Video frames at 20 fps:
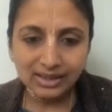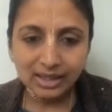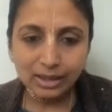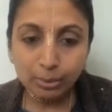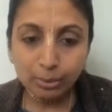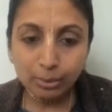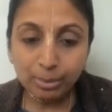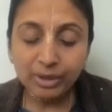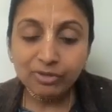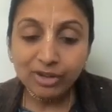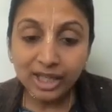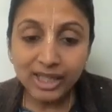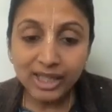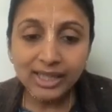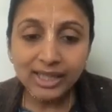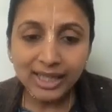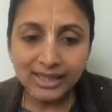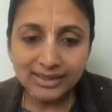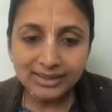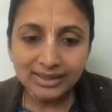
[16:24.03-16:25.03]
It would be very
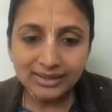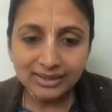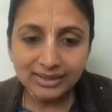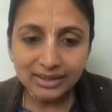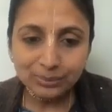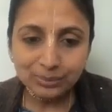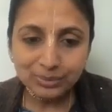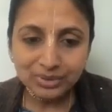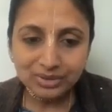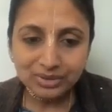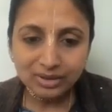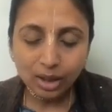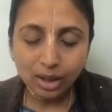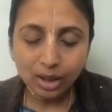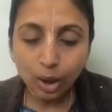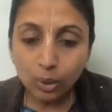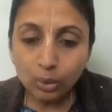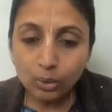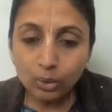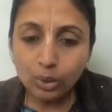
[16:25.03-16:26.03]
nice, it seems.
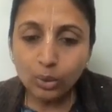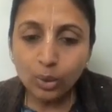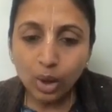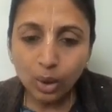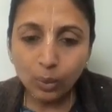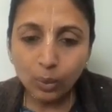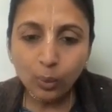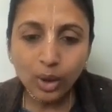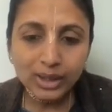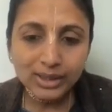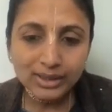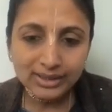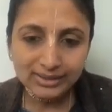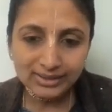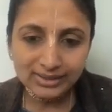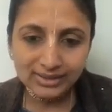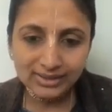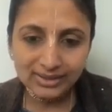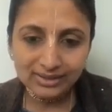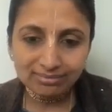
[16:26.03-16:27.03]
How to avoid
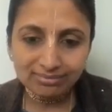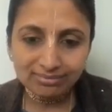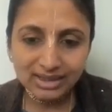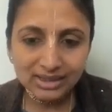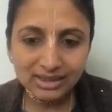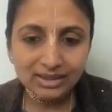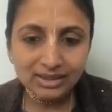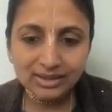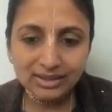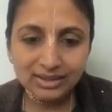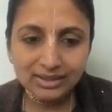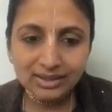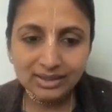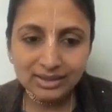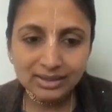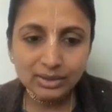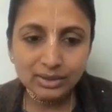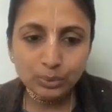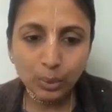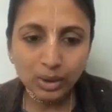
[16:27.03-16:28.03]
this? This
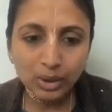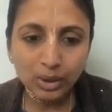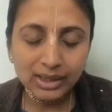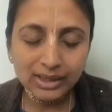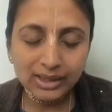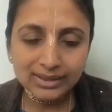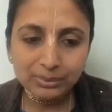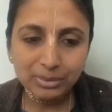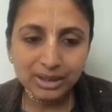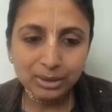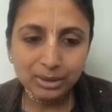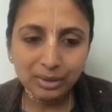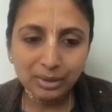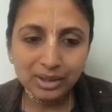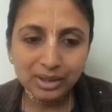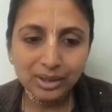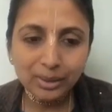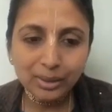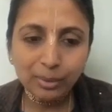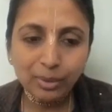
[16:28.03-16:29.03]
is what he's been
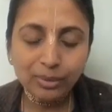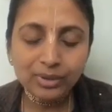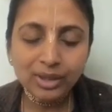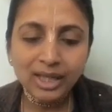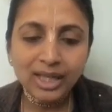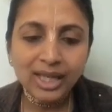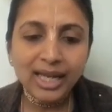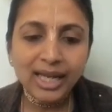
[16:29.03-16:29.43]
talking about.